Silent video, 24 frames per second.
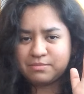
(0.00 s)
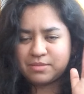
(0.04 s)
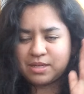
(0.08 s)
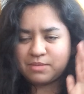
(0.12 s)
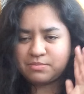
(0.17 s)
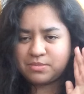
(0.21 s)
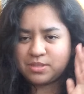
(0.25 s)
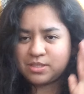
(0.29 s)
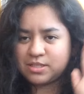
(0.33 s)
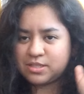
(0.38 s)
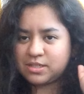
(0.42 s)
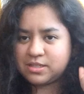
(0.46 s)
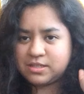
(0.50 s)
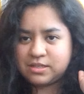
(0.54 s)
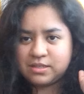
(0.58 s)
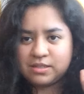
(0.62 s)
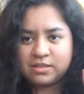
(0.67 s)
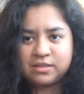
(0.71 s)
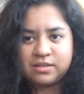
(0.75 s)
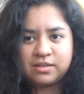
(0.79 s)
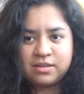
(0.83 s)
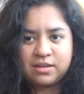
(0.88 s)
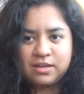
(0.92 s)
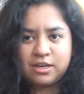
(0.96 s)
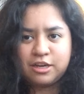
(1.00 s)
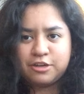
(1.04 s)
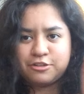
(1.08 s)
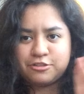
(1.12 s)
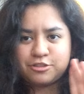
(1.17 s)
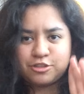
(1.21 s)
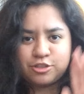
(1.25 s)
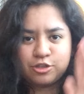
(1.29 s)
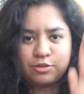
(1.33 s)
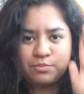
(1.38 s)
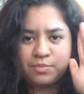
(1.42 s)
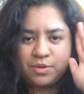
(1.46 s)
I'm just gonna
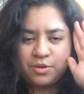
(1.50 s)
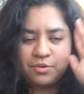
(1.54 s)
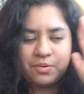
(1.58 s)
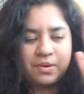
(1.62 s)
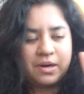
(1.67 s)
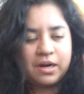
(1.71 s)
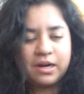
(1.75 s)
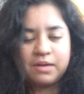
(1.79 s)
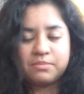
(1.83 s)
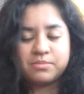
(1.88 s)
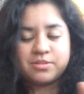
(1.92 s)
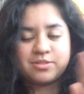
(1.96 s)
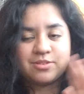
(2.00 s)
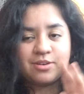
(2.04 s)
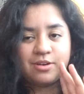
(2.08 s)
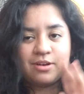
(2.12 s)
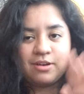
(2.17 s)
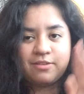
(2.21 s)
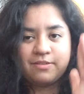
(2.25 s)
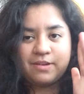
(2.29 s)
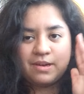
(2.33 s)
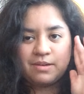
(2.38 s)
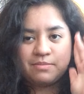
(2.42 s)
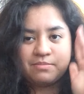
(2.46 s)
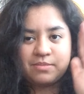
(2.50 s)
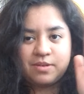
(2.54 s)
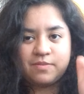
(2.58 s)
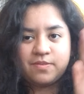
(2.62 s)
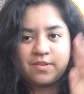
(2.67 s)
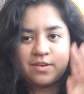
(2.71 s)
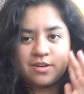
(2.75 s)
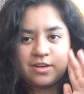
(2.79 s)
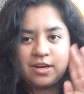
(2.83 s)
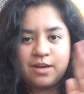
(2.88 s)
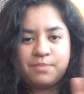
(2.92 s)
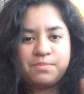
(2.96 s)
assume you are. I'm sorry if
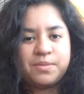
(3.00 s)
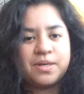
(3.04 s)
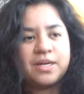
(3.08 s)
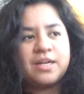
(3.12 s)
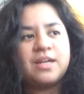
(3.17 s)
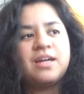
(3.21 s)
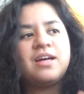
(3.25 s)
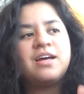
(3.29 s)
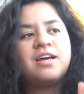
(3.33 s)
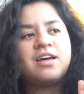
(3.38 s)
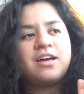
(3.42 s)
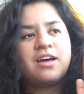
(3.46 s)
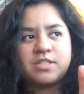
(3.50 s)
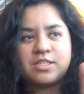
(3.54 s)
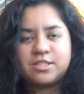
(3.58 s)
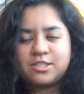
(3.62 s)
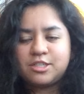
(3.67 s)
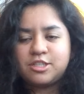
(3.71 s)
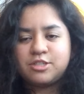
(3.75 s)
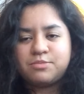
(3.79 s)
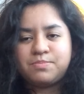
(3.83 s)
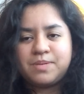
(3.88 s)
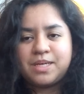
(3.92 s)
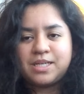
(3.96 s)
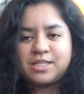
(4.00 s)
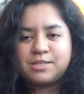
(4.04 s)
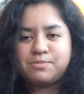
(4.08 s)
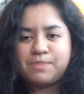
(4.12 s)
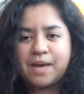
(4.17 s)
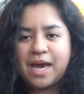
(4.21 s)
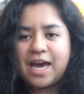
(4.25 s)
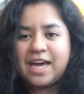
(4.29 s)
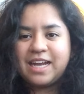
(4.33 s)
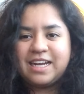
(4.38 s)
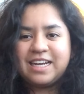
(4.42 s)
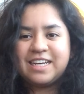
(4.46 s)
you're not, but since you speak
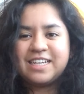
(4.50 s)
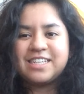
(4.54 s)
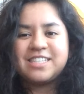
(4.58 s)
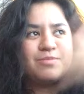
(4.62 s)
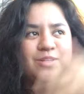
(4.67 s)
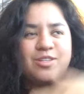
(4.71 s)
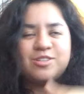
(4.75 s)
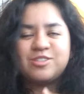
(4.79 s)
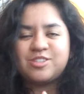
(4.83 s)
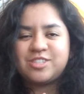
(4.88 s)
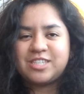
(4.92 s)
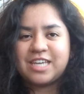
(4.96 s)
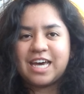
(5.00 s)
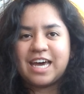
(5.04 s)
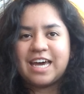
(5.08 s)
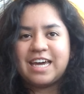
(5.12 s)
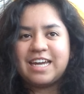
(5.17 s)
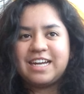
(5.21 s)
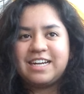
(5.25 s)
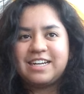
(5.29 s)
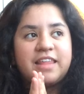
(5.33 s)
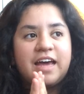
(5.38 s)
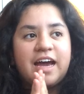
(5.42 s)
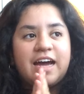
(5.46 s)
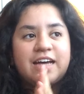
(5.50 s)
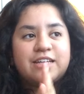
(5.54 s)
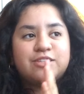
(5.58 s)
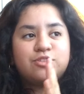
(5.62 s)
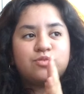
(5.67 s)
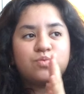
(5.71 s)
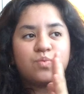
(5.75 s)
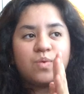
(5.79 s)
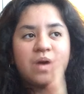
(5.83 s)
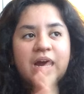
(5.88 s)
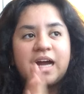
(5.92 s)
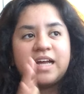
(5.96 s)
Spanish, you said that
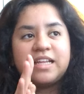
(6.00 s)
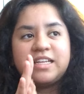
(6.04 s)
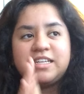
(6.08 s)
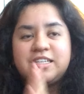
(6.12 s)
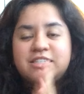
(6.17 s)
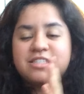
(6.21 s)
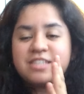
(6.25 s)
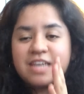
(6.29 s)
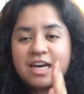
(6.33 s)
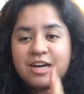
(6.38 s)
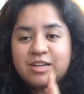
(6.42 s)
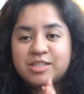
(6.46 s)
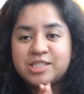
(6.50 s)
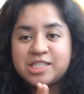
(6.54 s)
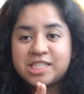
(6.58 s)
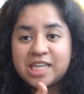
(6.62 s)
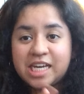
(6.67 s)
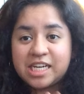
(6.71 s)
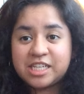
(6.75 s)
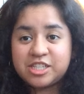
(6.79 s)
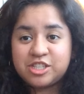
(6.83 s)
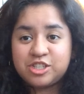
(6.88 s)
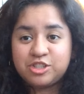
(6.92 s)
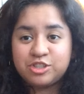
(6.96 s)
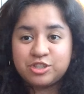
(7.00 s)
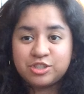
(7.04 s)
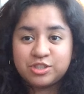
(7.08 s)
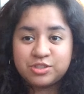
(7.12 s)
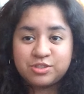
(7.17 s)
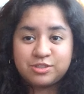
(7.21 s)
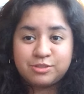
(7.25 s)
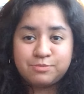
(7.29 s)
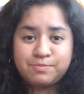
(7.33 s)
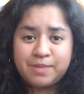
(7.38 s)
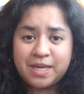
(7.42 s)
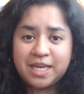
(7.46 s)
Riley sounds like she's
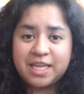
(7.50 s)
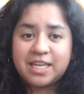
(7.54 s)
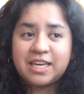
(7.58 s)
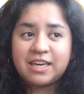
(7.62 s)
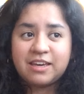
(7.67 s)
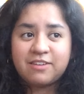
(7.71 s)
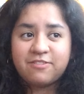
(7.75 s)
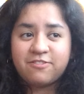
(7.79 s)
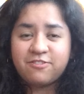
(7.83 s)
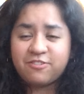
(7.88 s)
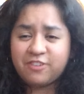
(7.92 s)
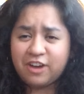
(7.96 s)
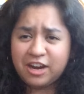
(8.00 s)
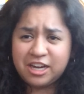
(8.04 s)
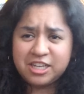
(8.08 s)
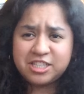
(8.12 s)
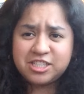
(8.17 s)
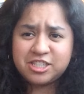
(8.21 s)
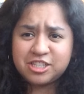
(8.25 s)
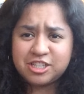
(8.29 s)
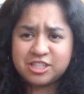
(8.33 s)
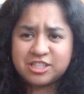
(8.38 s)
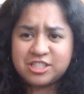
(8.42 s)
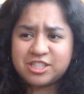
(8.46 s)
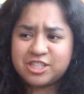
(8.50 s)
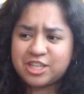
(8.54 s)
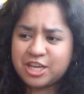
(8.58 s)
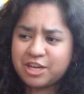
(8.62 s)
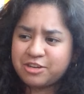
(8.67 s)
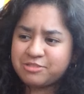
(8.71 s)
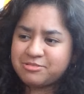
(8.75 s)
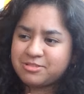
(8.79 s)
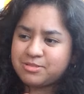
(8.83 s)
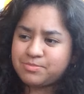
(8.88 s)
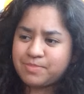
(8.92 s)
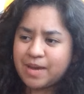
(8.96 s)
speaking French
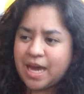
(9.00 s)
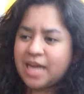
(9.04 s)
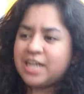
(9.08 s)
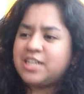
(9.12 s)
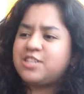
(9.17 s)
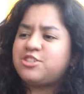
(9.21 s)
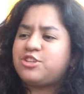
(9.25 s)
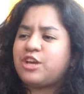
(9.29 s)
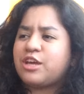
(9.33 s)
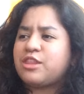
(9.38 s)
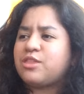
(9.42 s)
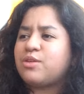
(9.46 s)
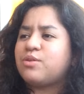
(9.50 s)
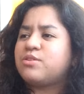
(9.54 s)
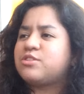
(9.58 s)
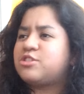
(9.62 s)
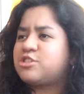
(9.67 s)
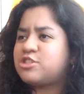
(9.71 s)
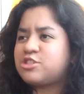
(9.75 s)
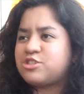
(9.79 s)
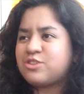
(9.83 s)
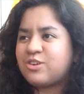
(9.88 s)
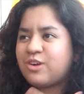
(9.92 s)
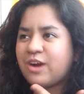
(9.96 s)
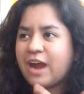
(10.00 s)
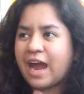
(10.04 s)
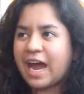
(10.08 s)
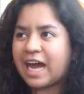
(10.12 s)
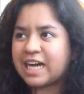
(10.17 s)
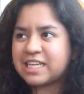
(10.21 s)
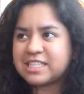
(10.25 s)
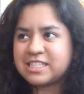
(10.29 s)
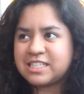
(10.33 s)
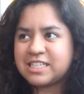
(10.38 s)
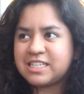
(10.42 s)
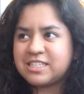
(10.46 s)
instead of Spanish, like just her
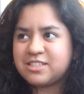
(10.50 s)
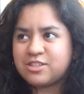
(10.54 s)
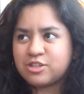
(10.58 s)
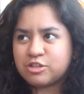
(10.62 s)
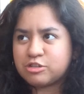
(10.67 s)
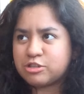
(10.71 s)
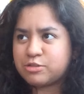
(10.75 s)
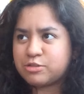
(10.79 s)
accent,